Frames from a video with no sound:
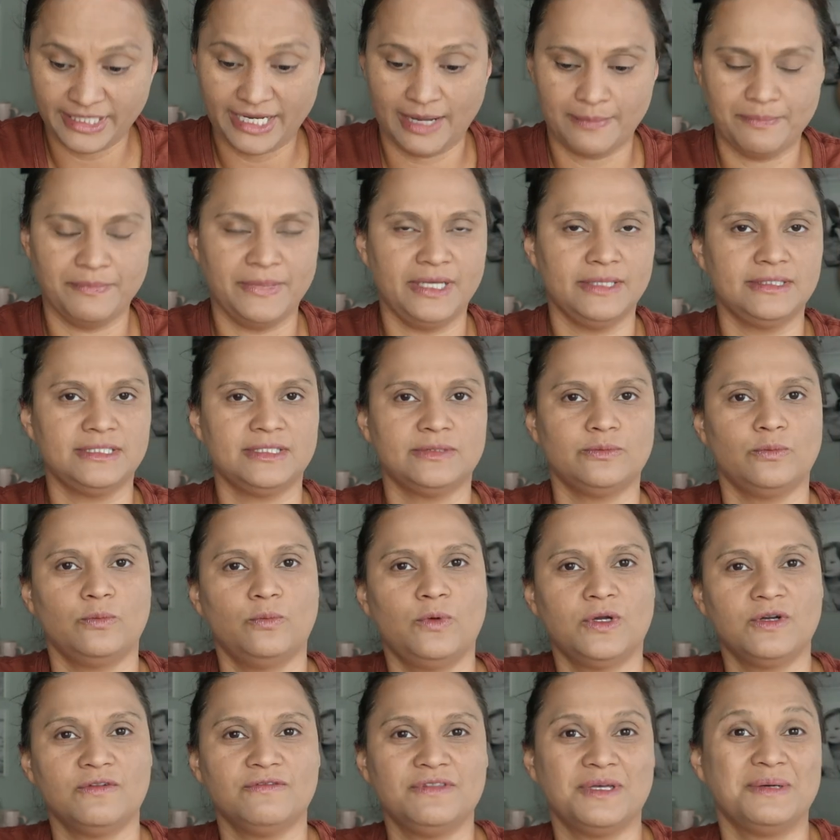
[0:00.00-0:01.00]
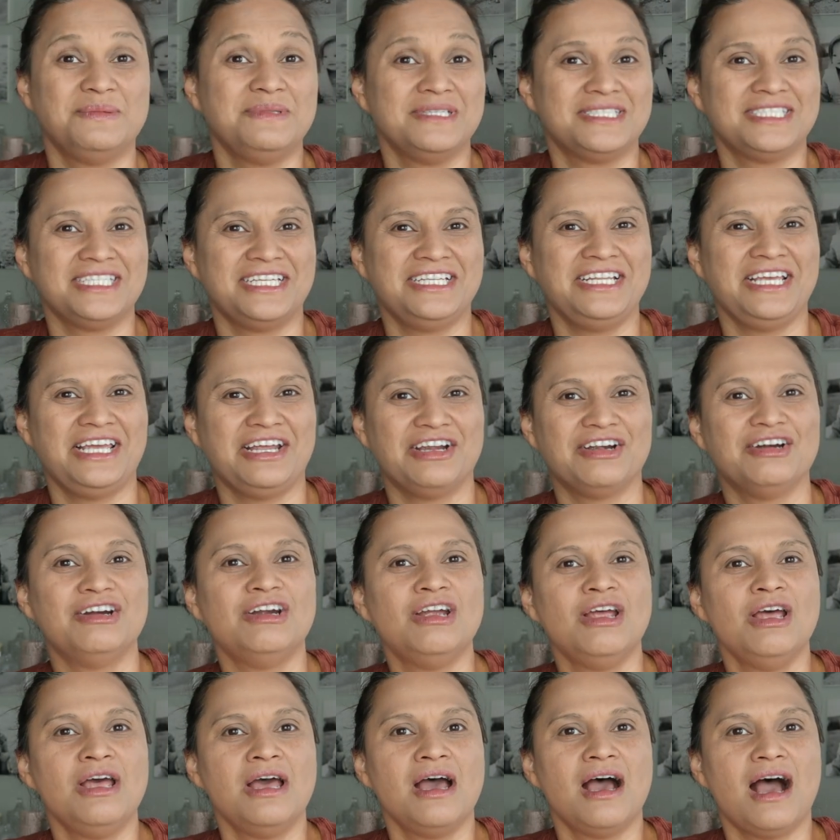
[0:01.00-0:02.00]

Yep, it's one of them is in here.